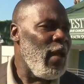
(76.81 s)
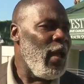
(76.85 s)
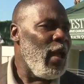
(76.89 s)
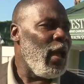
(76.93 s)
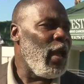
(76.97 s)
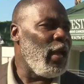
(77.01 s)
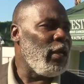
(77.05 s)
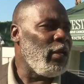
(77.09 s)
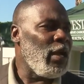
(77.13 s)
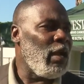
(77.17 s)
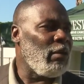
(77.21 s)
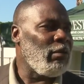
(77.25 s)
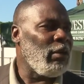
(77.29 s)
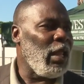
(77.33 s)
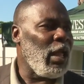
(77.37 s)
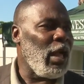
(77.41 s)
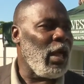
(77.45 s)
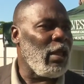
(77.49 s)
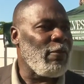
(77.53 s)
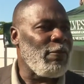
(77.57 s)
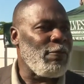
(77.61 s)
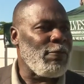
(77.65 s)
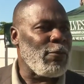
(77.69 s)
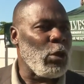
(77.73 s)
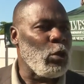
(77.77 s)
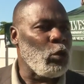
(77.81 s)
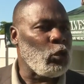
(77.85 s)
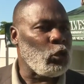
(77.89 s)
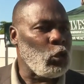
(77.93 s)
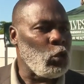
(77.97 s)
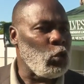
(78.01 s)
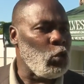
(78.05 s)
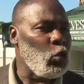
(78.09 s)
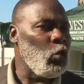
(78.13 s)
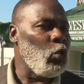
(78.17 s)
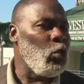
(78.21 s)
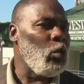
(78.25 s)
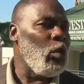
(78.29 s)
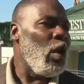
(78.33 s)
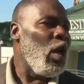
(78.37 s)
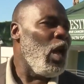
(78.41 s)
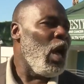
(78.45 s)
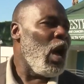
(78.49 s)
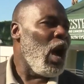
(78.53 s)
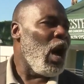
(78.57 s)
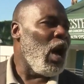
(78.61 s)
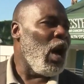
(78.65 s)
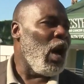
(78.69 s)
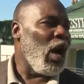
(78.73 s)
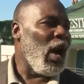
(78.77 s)
and you have a lot of folks who
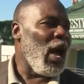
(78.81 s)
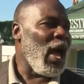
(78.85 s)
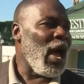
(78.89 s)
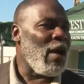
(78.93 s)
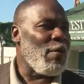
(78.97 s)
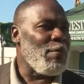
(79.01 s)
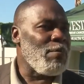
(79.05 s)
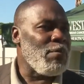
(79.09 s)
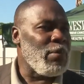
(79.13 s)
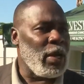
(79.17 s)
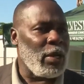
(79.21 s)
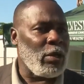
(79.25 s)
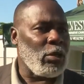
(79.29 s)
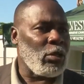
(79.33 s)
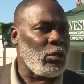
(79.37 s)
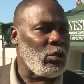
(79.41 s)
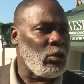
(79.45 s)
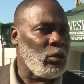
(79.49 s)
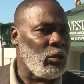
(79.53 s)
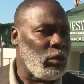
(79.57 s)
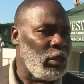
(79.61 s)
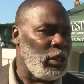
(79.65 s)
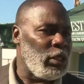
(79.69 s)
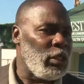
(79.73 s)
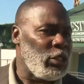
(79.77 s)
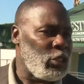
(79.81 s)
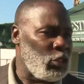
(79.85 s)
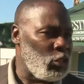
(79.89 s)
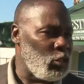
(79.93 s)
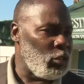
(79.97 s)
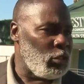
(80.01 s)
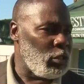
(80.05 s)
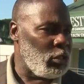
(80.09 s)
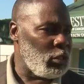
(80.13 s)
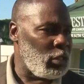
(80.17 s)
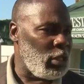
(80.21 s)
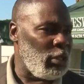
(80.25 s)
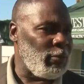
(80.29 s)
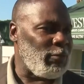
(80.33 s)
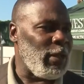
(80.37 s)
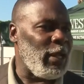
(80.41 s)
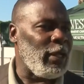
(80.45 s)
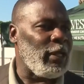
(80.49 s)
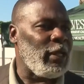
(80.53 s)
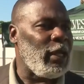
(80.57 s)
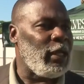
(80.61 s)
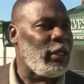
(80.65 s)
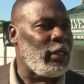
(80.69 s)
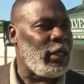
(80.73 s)
uh, have medical issues and stuff like that.